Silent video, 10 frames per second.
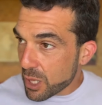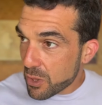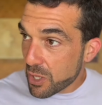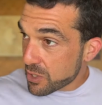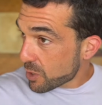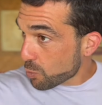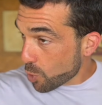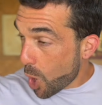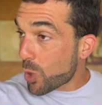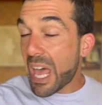there's a
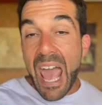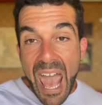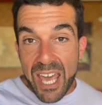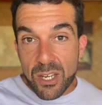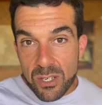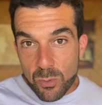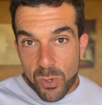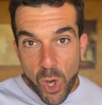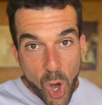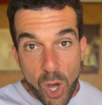road ahead with
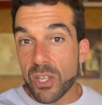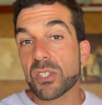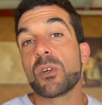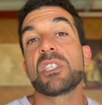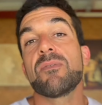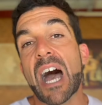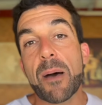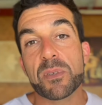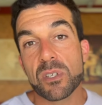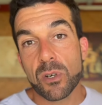all sorts of
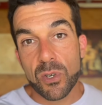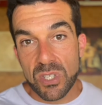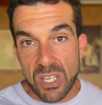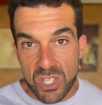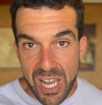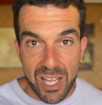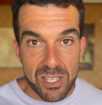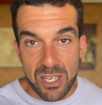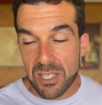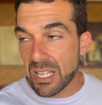obstacles and
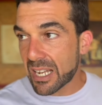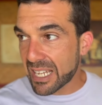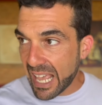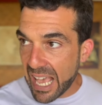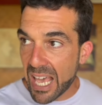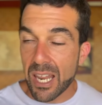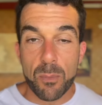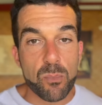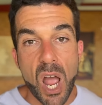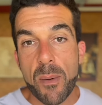challenges that can and
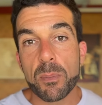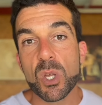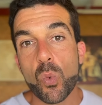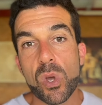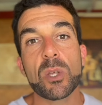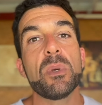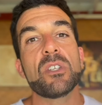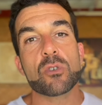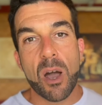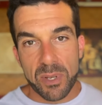probably will be
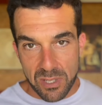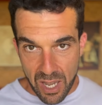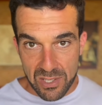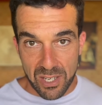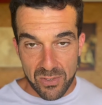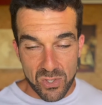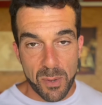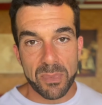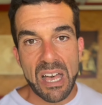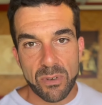traumatizing on
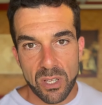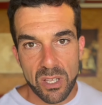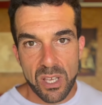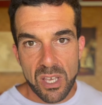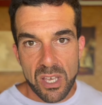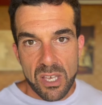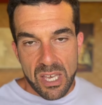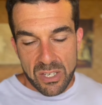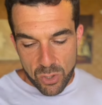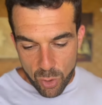some level.
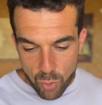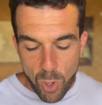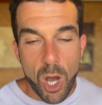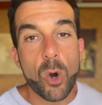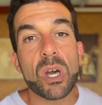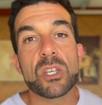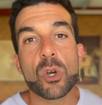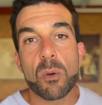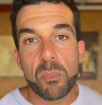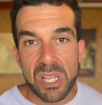And to grow in your
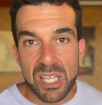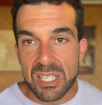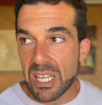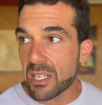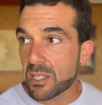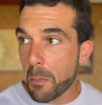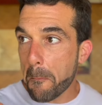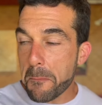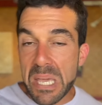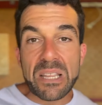ability to
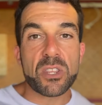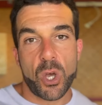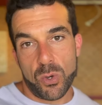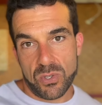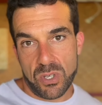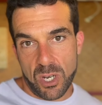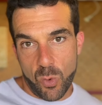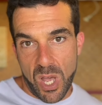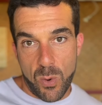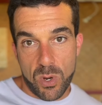meet those in a
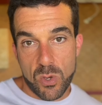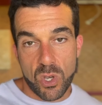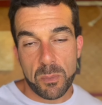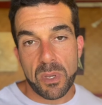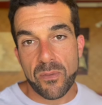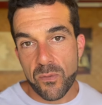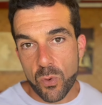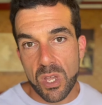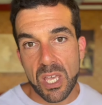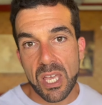way where you can be
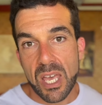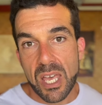free